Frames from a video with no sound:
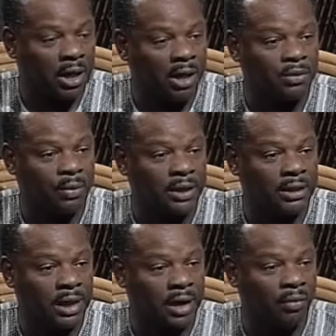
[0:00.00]
is
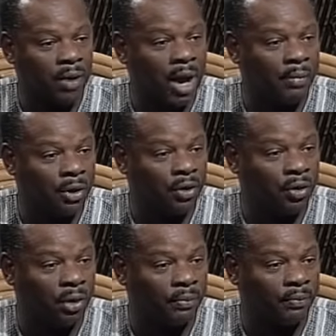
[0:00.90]
much like robbing
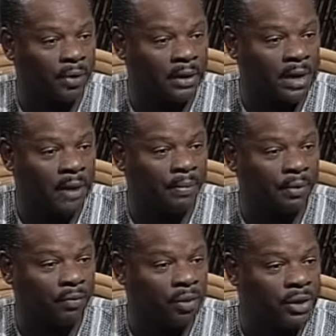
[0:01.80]
Europe, for
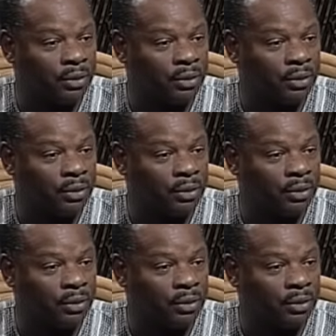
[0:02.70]
example, of Greece